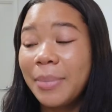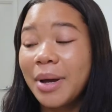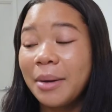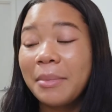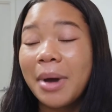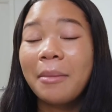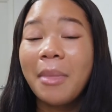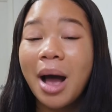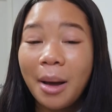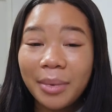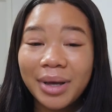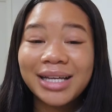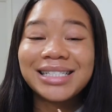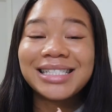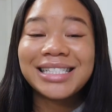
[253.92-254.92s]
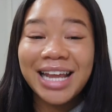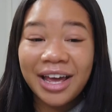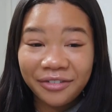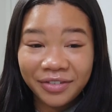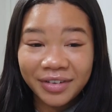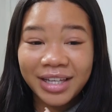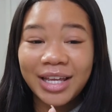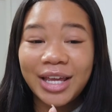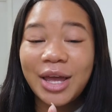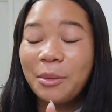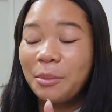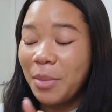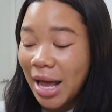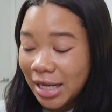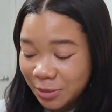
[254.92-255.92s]
but my mama
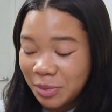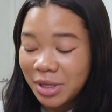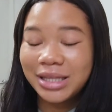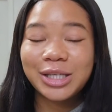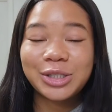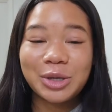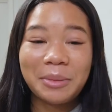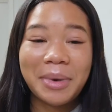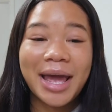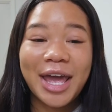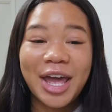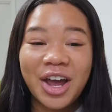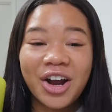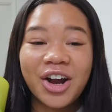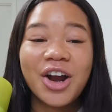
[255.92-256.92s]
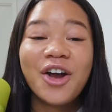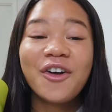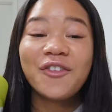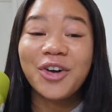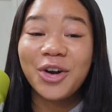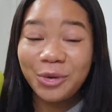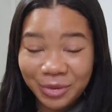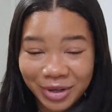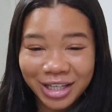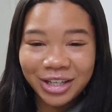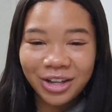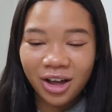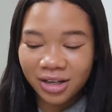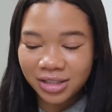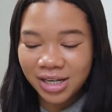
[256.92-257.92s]
definitely has put this on my hair for a really
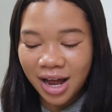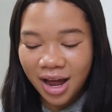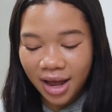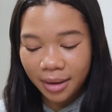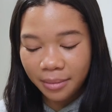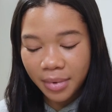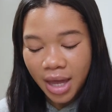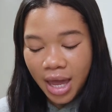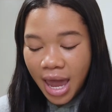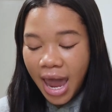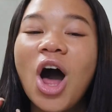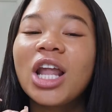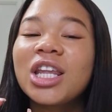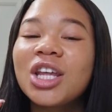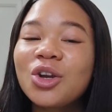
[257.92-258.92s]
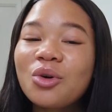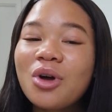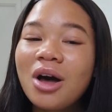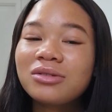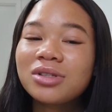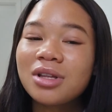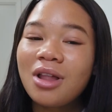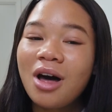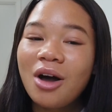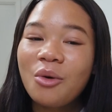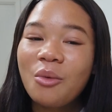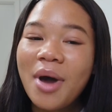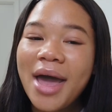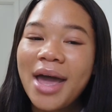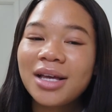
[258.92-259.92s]
long time. A little goes a
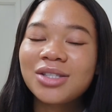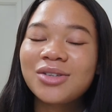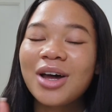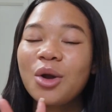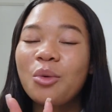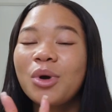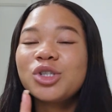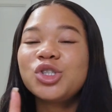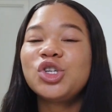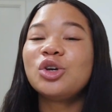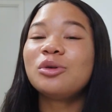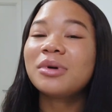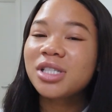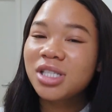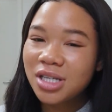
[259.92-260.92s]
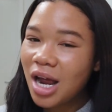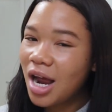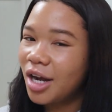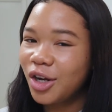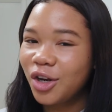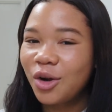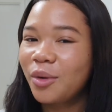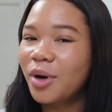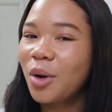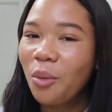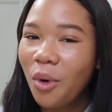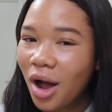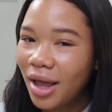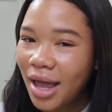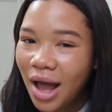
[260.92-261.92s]
long way, so I don't want too much shine. You don't want to
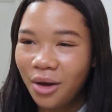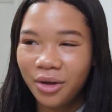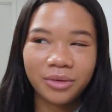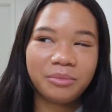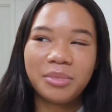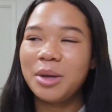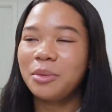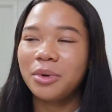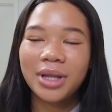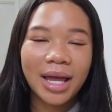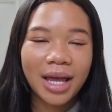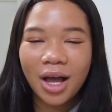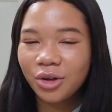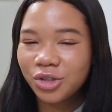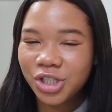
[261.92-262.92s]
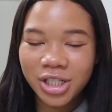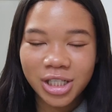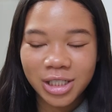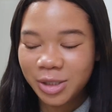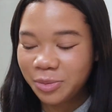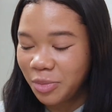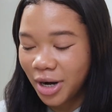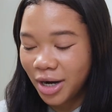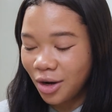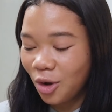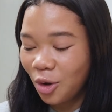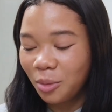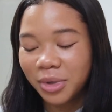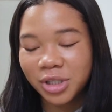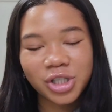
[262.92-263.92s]
walk out and people are like, oh, she just sprayed a
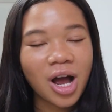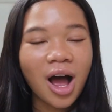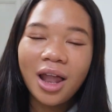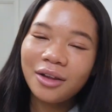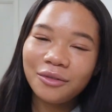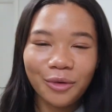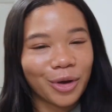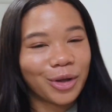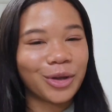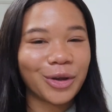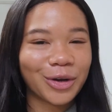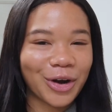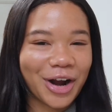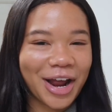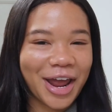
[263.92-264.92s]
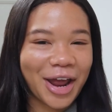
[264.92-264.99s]
whole bunch of olive oil on her